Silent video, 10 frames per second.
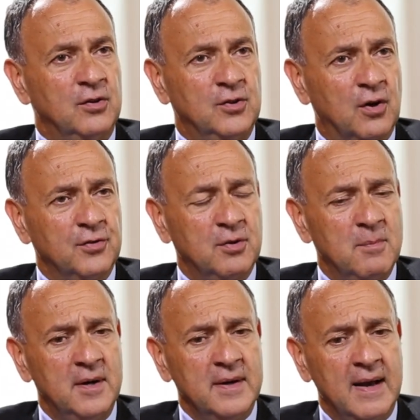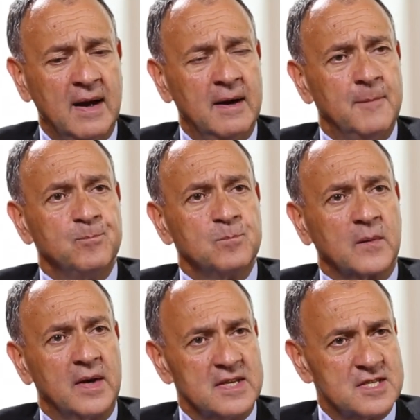North America,
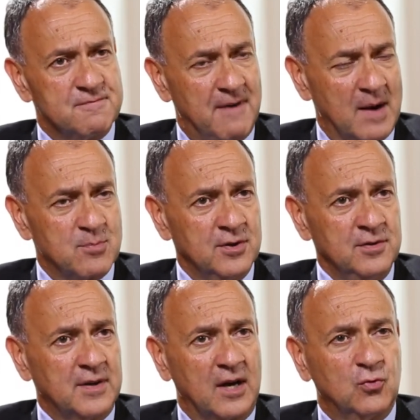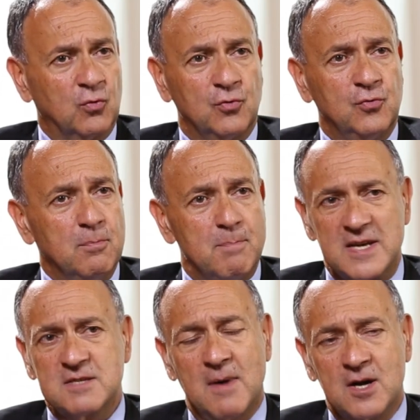it's vibrant. I told you,
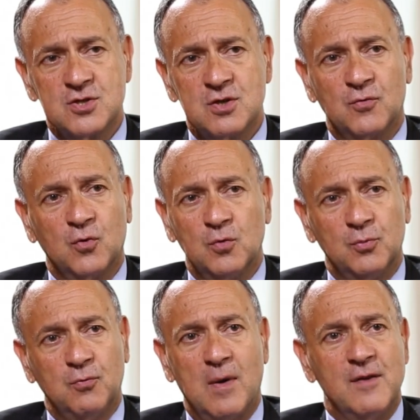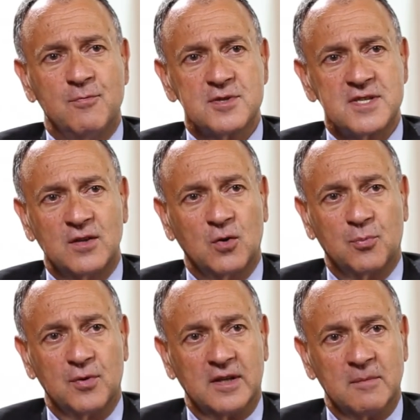best margin of the group, 12%
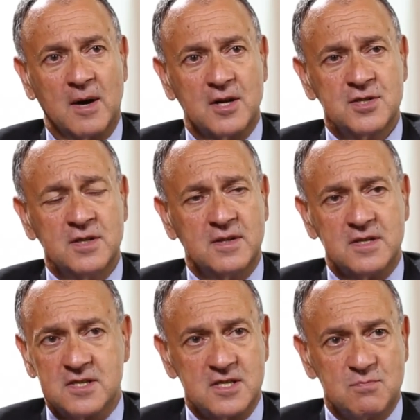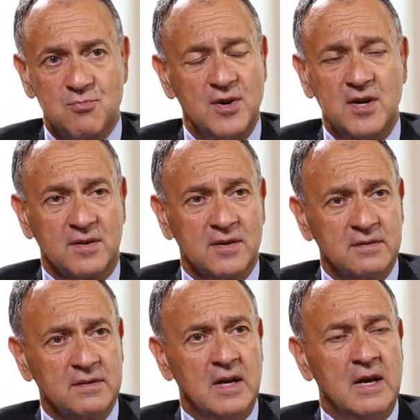operating margin. This is
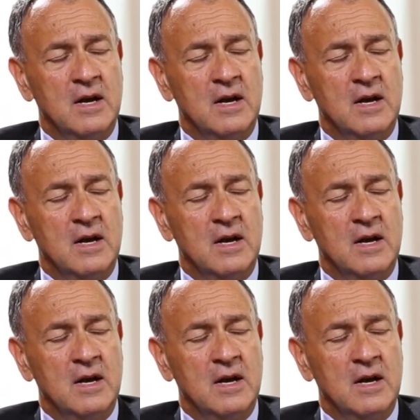brilliant.